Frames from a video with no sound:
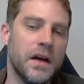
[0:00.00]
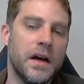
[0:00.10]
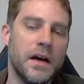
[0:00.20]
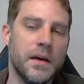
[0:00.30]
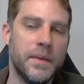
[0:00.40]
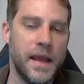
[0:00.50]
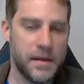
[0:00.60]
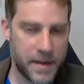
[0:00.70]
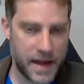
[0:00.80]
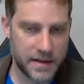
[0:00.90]

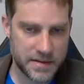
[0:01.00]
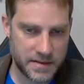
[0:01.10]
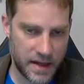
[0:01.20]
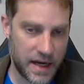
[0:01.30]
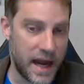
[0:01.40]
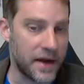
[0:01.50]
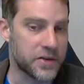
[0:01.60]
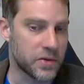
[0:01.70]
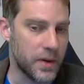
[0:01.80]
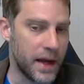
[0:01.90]
handbags, in a
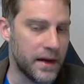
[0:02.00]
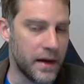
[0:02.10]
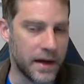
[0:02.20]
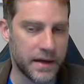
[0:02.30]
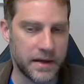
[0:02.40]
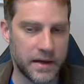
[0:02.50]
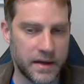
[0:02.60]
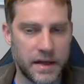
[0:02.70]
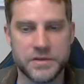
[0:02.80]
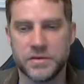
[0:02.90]
natural way, not in an
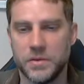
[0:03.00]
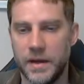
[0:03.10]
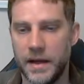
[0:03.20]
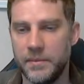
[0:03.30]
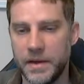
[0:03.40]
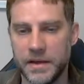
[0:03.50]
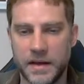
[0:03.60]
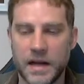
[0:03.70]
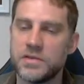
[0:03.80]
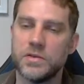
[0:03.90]
unnatural way, but in
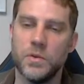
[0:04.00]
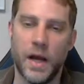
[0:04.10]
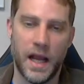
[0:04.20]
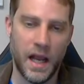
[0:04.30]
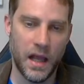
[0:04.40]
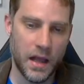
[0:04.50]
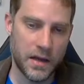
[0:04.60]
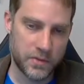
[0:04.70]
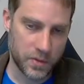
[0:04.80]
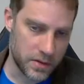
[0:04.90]
a natural way,
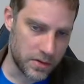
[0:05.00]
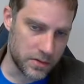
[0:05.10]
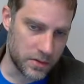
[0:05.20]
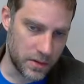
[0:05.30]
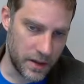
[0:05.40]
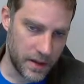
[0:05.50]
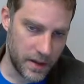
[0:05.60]
to where Google